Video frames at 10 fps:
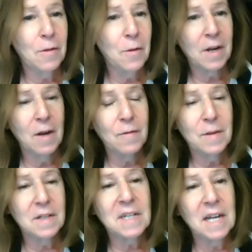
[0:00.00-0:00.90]
although I cover
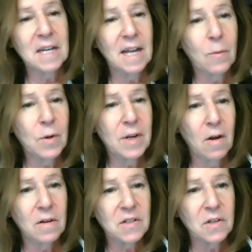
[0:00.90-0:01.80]
the state, and we
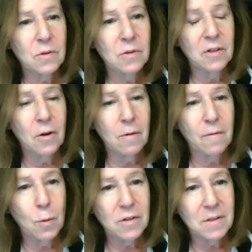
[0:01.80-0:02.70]
also,
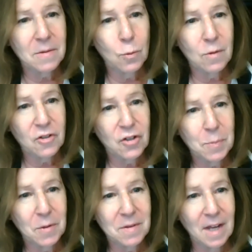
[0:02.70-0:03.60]
of course, Google has
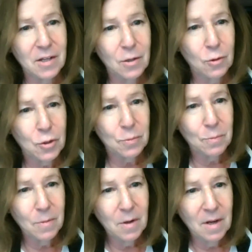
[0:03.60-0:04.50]
just built that huge,
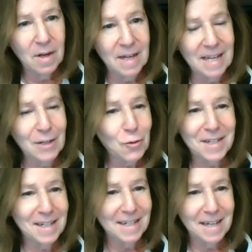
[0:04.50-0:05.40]

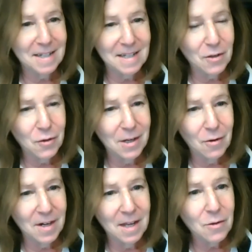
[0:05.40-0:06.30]
interesting data center
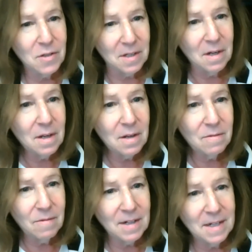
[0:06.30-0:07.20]
here in Henderson,
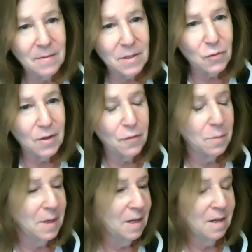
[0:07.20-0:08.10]
right down the street from me.